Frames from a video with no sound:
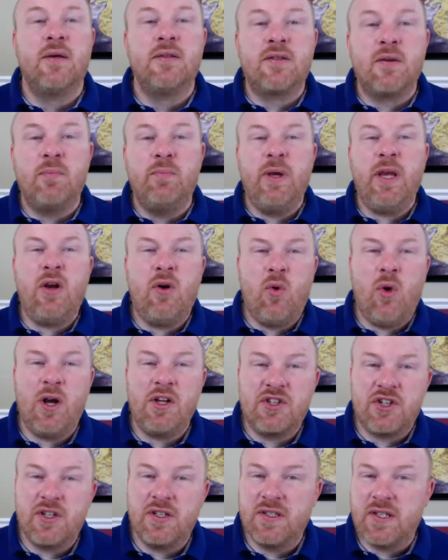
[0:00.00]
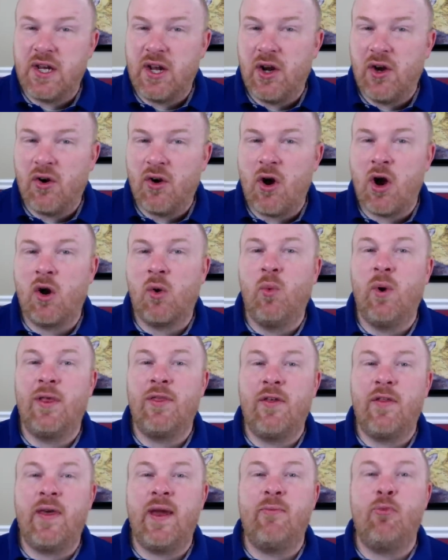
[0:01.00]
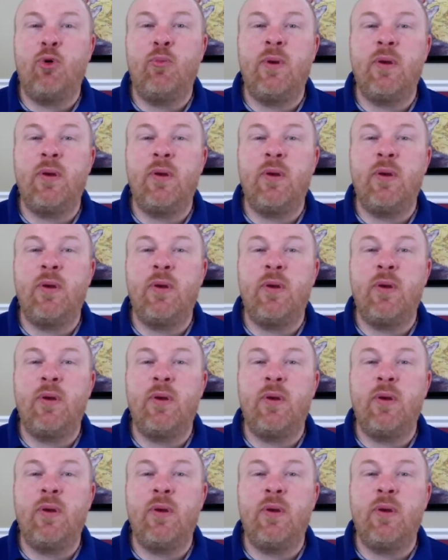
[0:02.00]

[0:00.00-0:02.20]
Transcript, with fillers: Some big questions here are whether they will